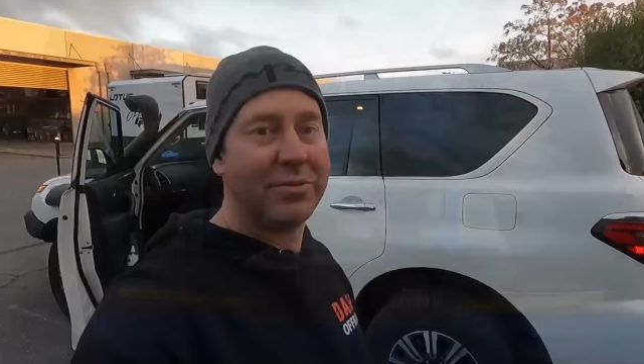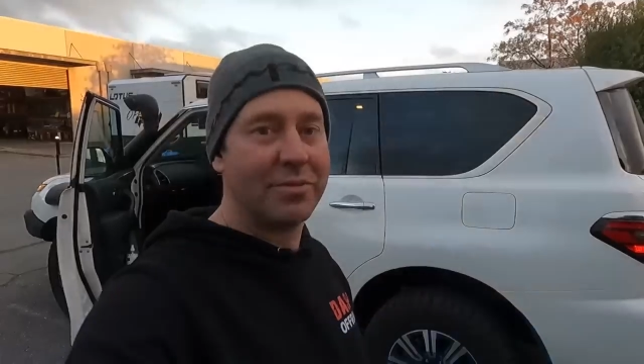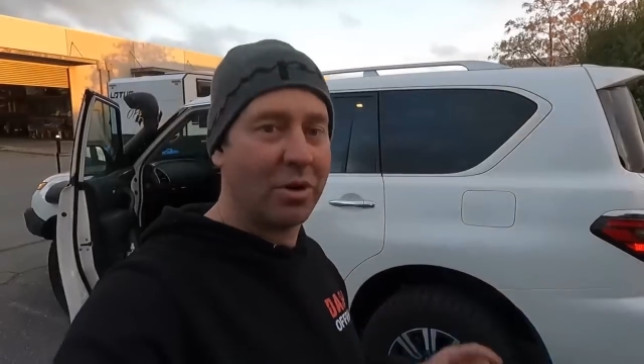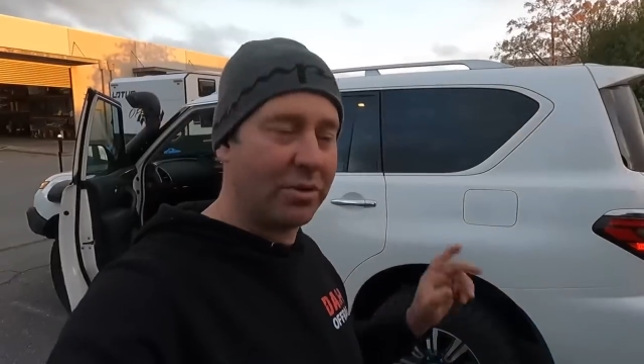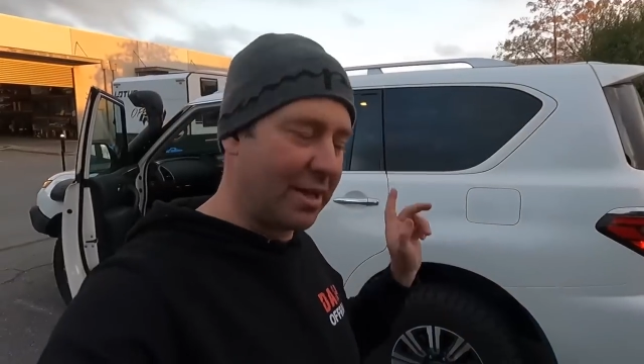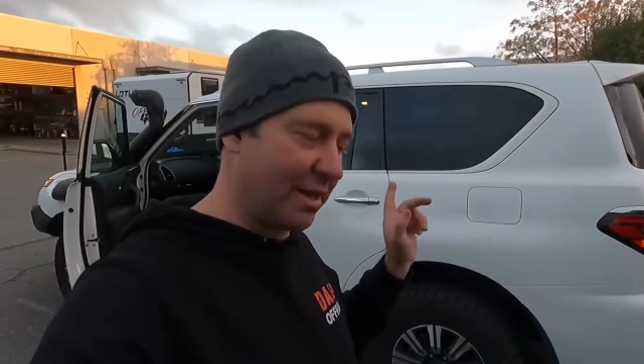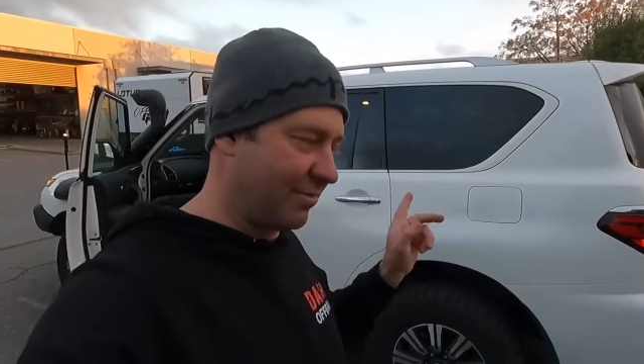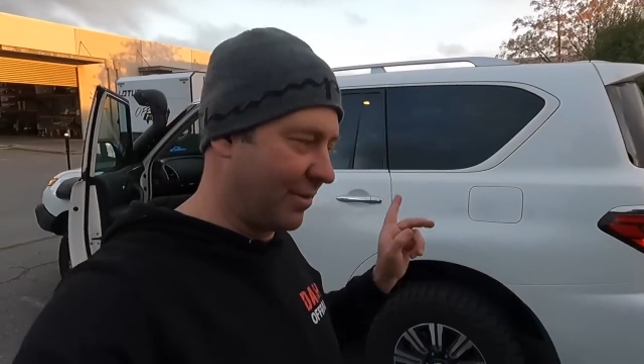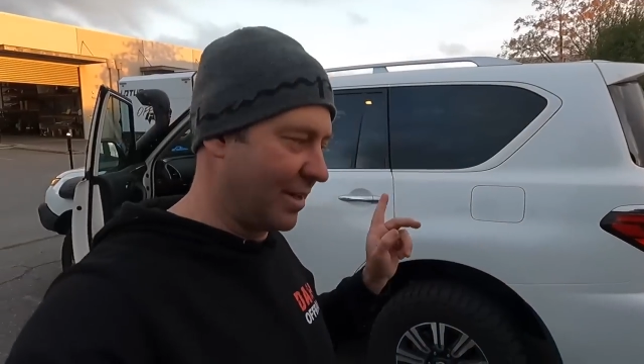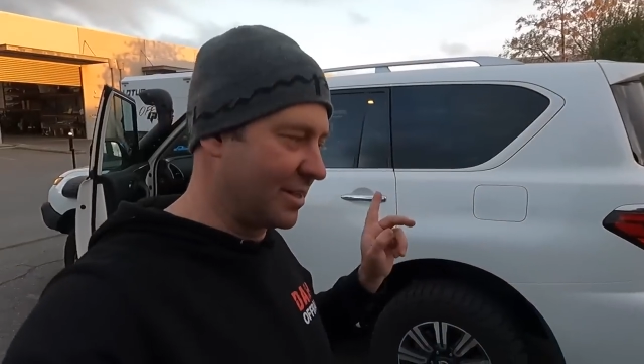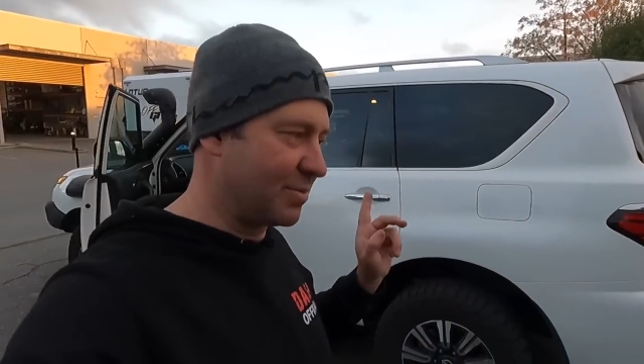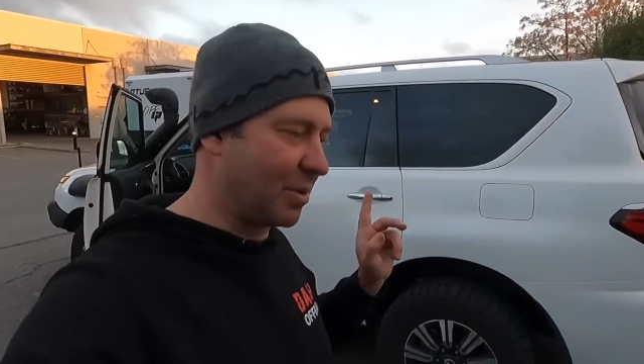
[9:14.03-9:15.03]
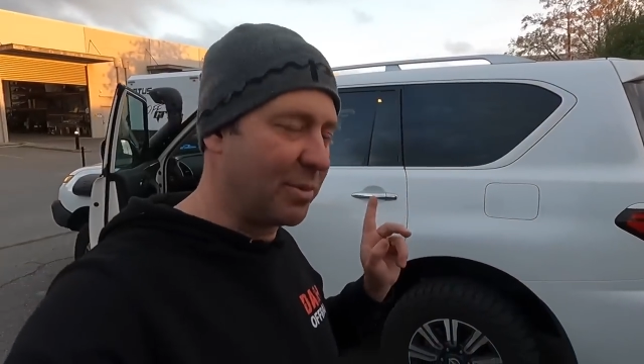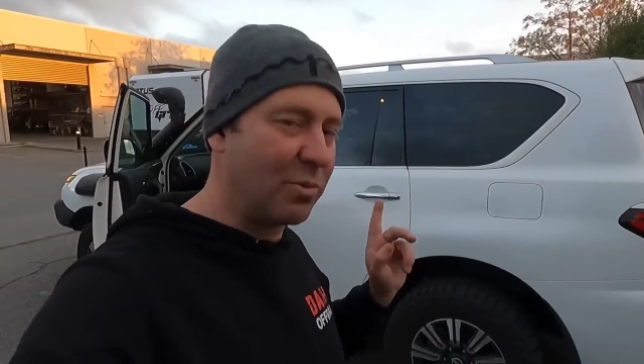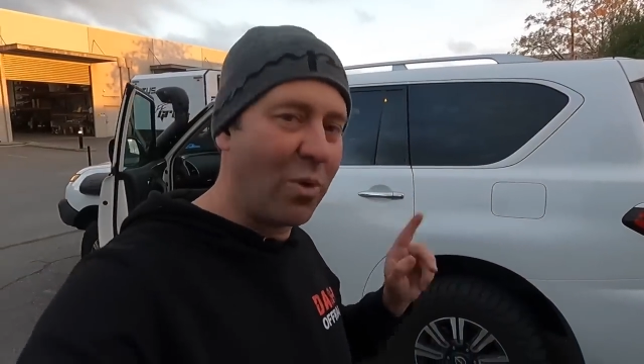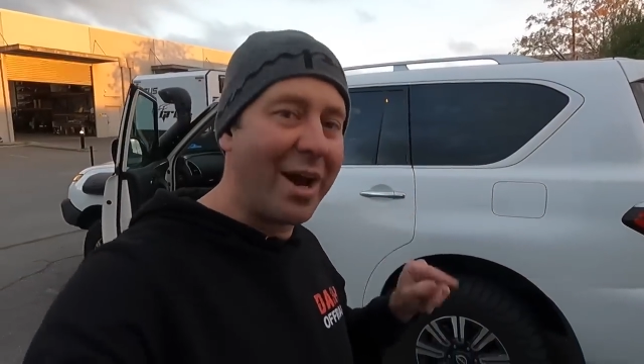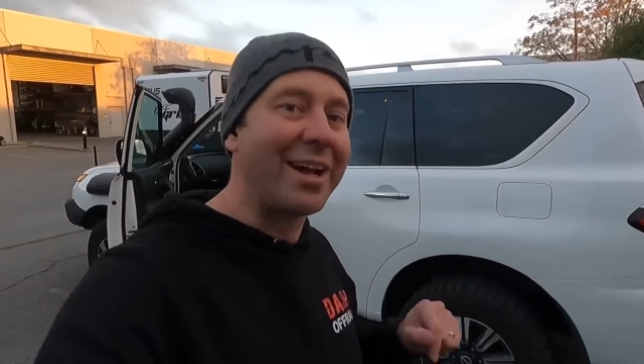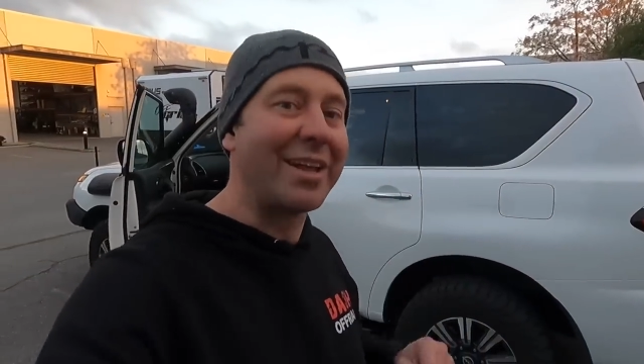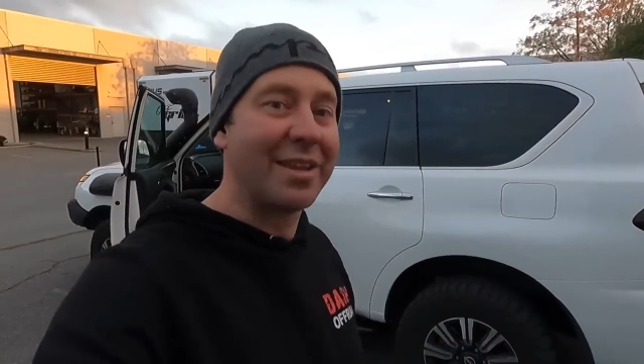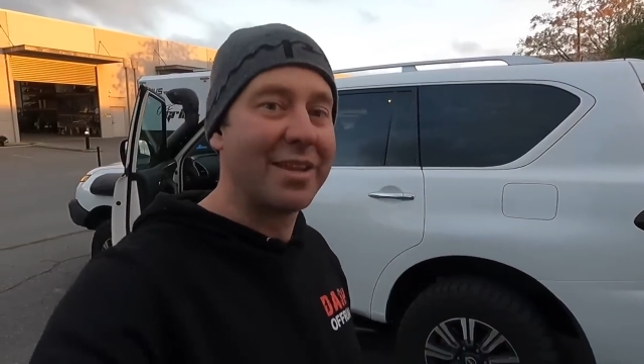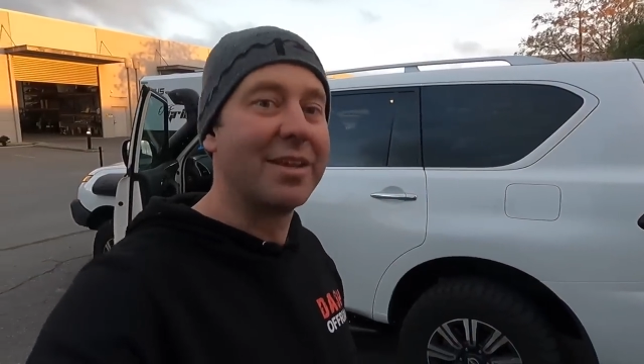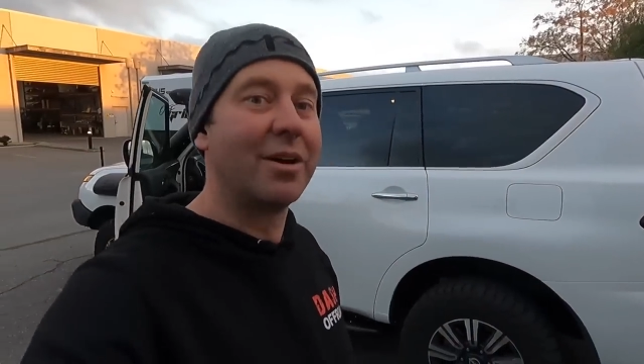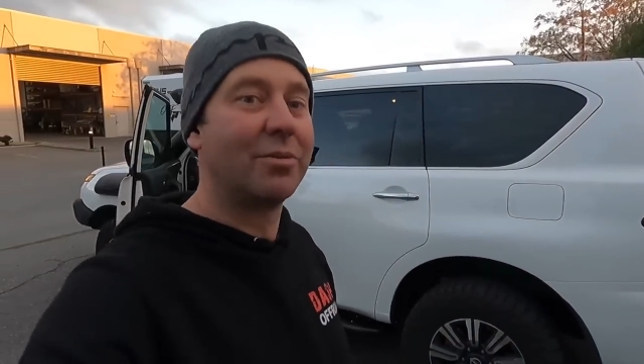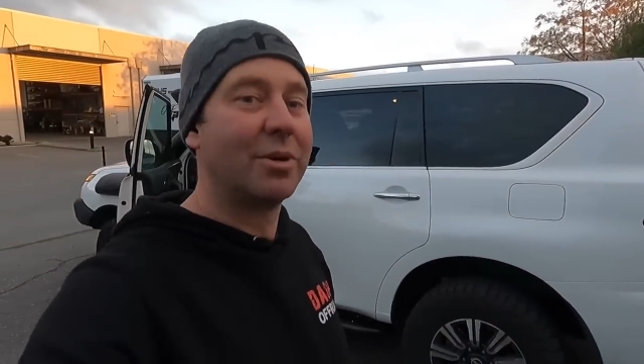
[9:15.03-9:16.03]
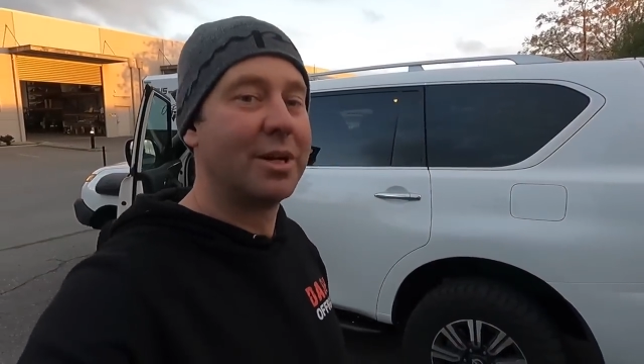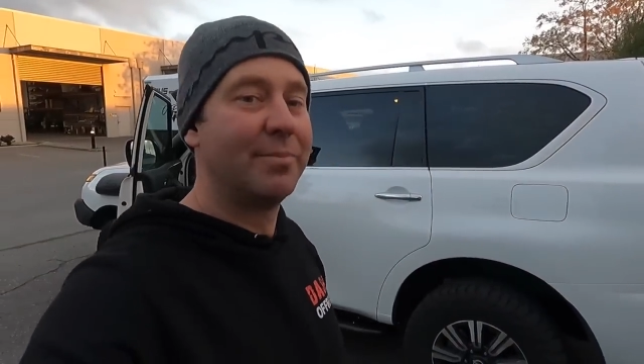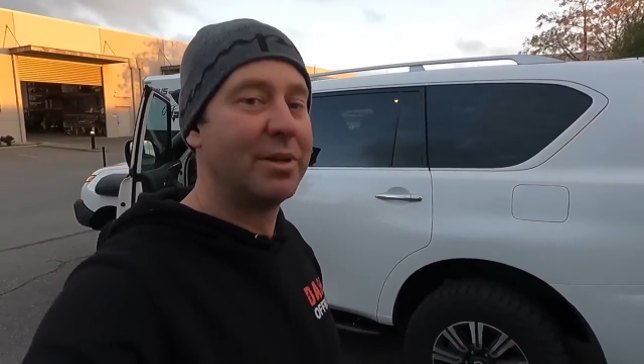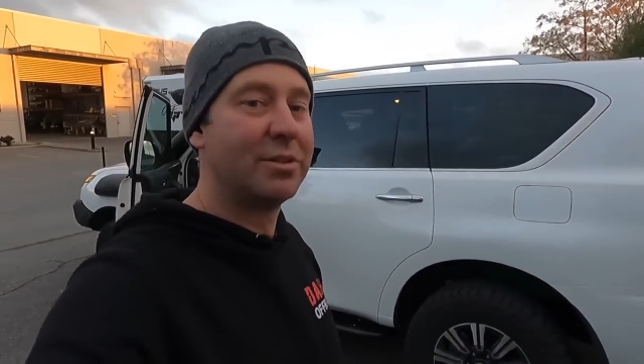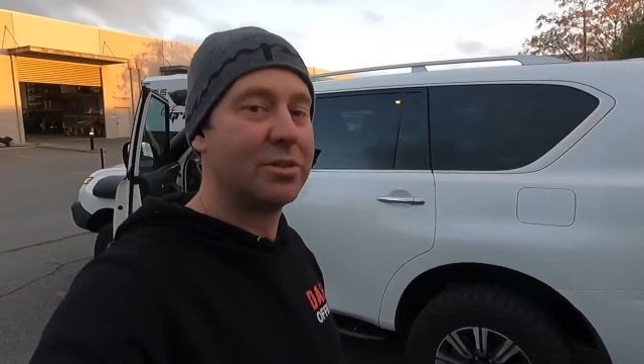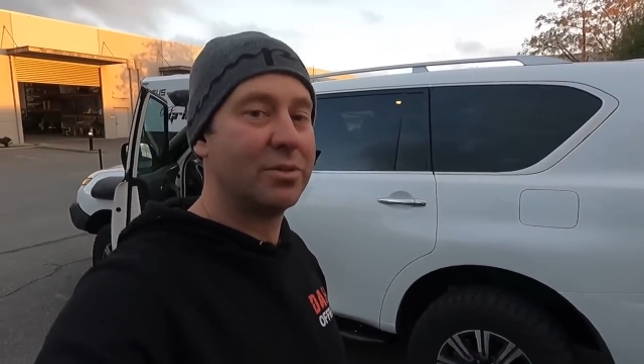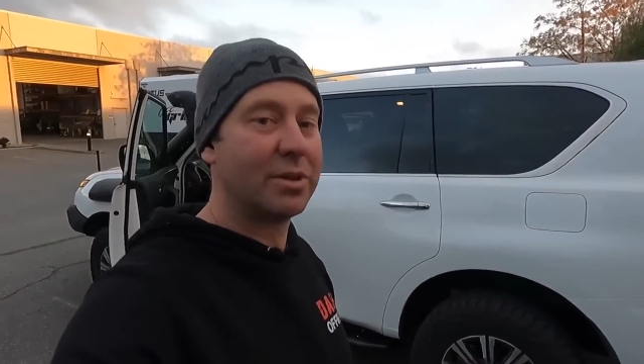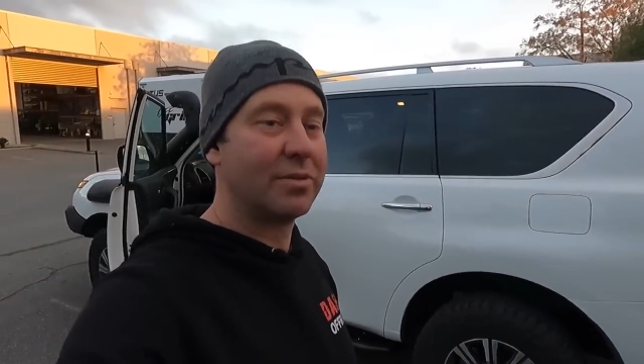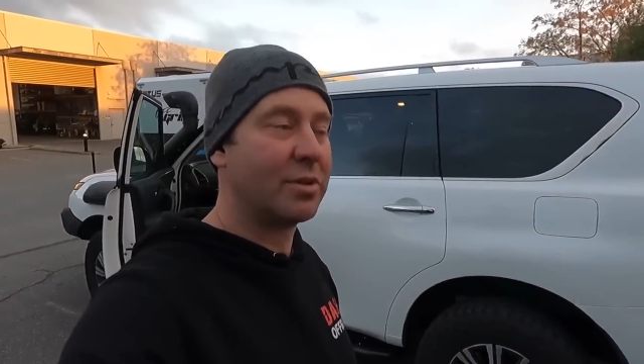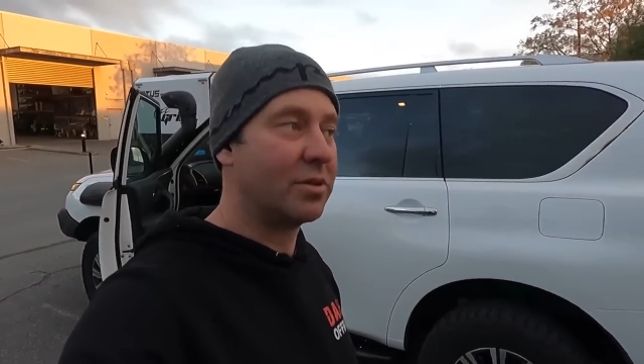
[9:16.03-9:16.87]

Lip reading: you've gone that far, there's probably one other thing I'd recommend you doing.